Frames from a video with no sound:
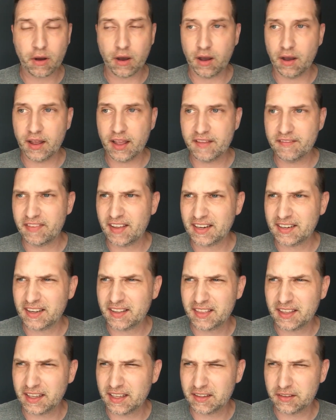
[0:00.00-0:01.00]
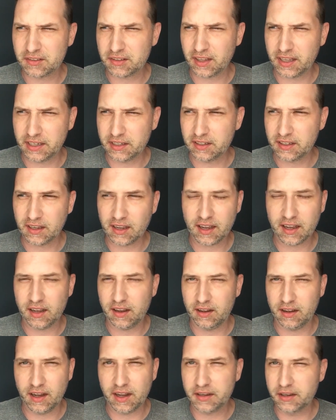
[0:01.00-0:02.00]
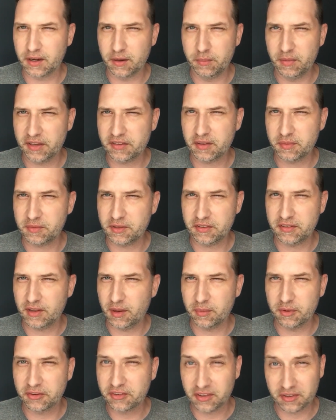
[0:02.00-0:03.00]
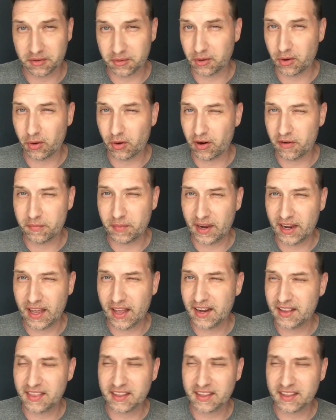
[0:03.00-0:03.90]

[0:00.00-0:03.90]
Uh, in fact, I think it's like, uh, I'm going to mess up these numbers because I'm going off my head.